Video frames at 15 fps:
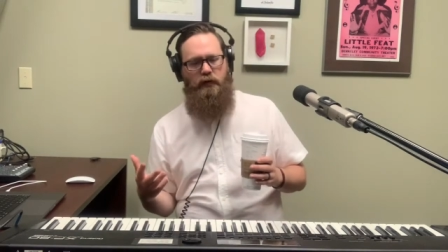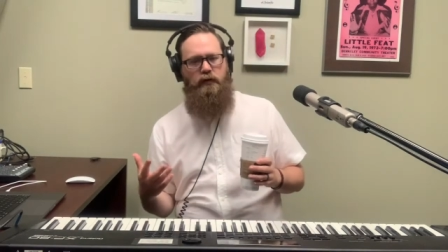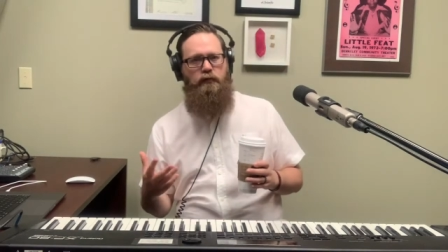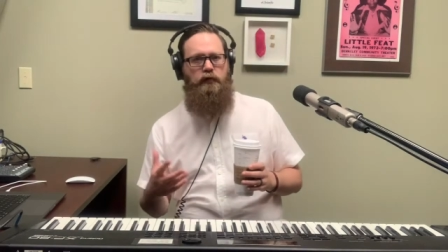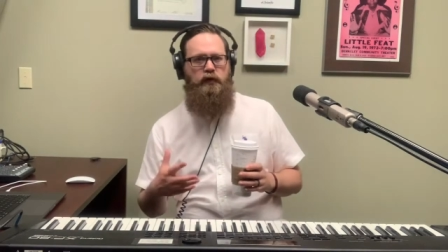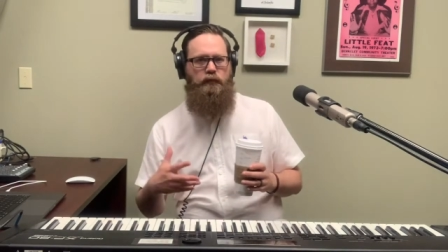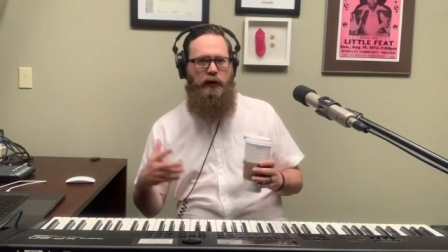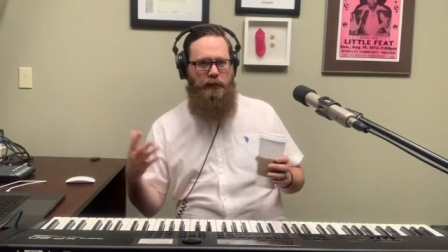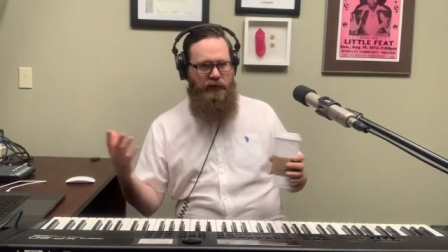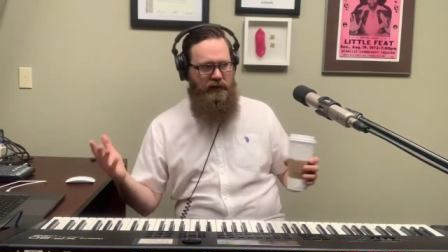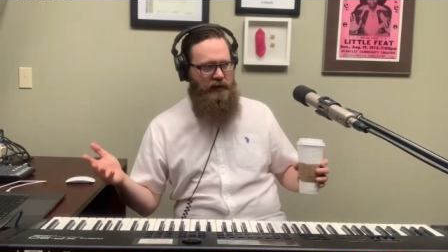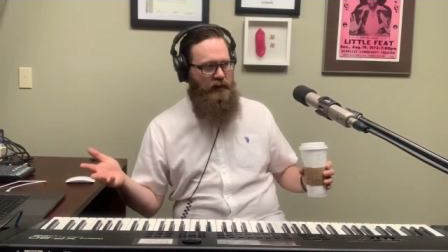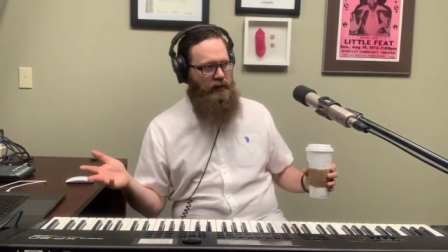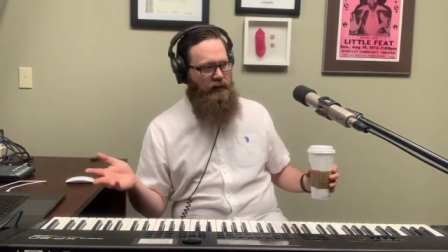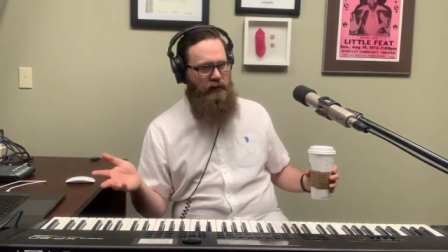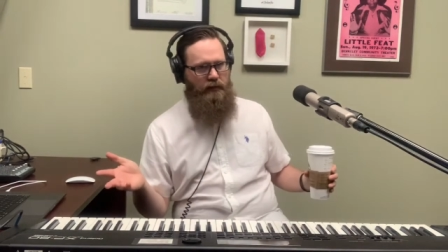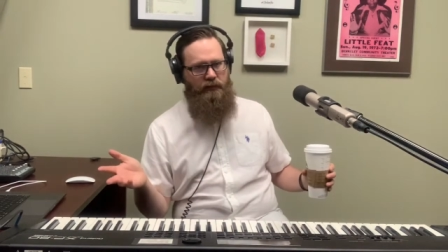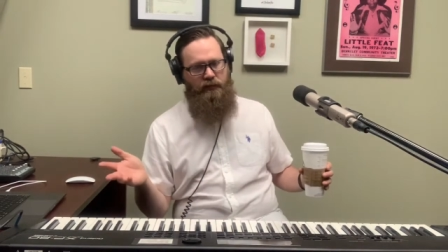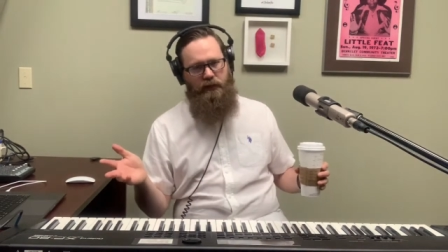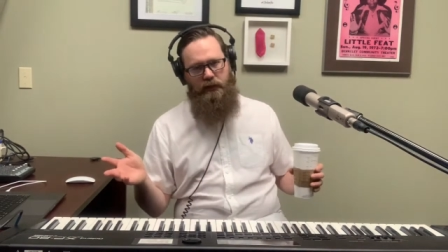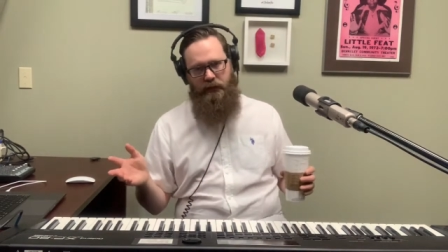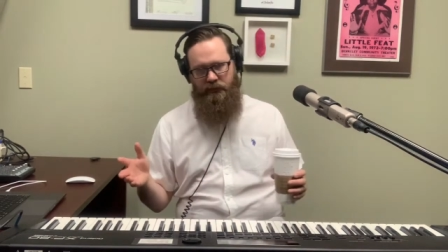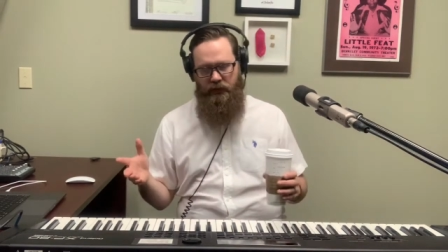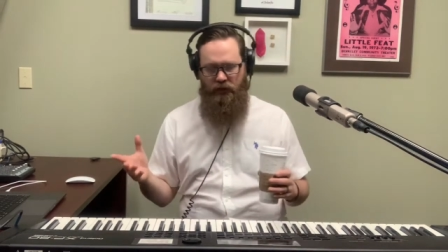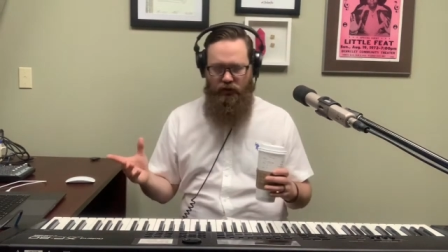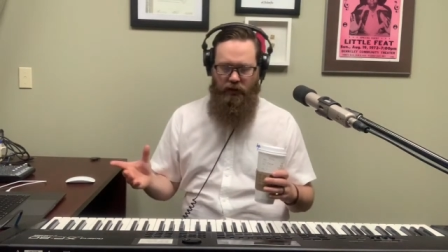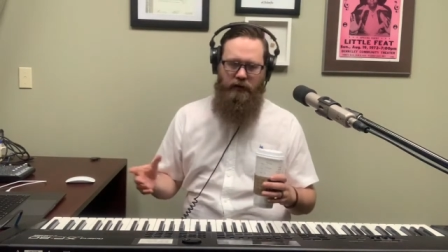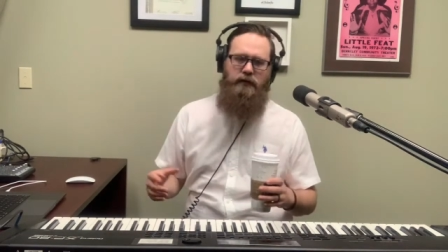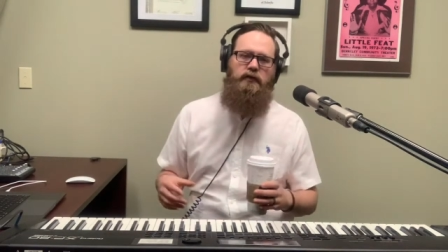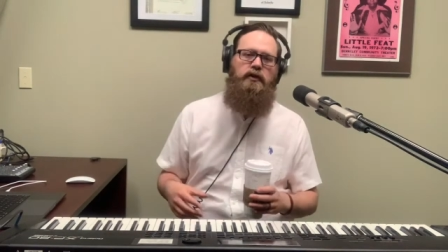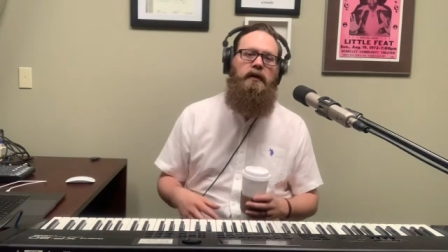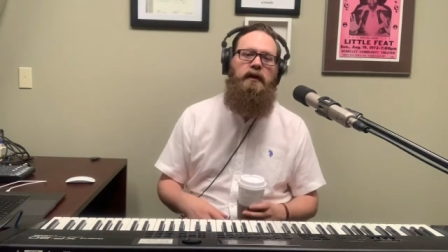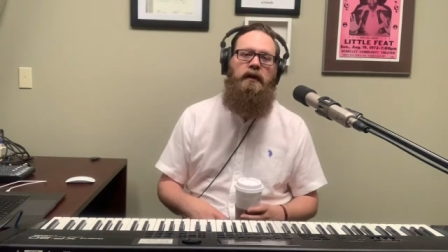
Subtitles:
who was representative of the church.